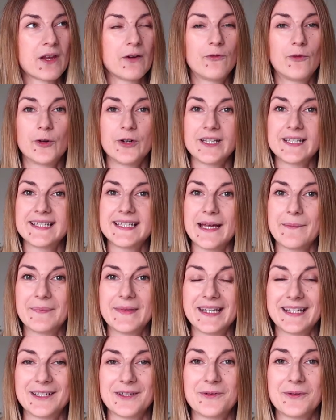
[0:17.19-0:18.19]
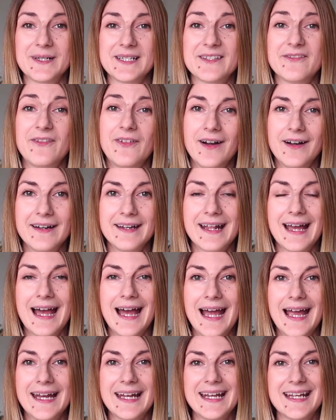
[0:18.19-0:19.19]
40 something degrees
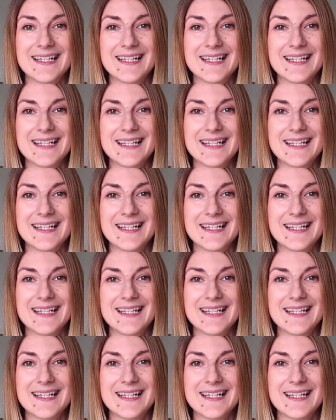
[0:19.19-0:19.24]
Fahrenheit.